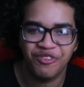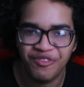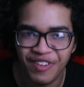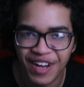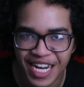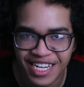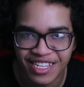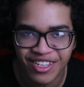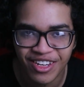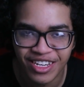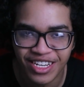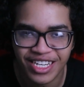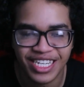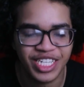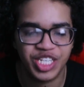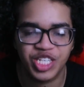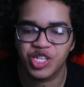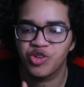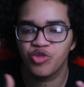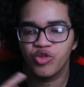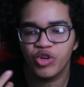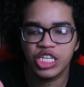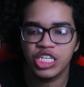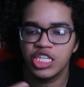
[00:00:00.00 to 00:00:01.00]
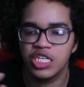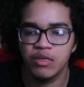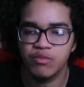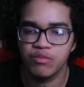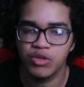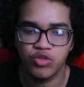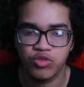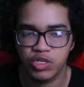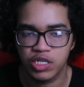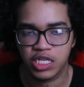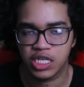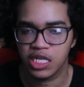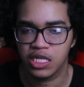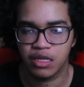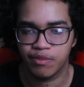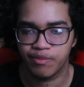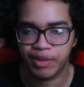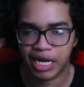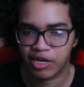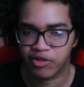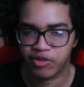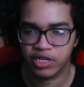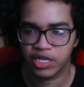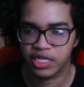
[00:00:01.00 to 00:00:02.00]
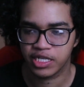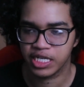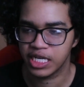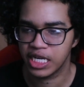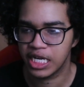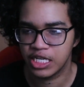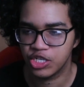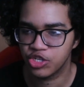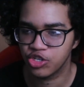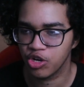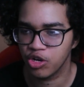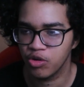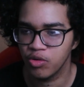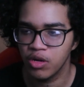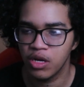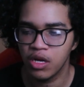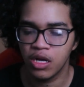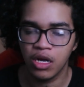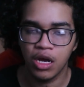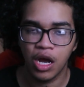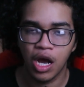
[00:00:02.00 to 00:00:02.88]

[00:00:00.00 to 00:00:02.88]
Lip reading: effect, none of this cringy music in the background as an intro.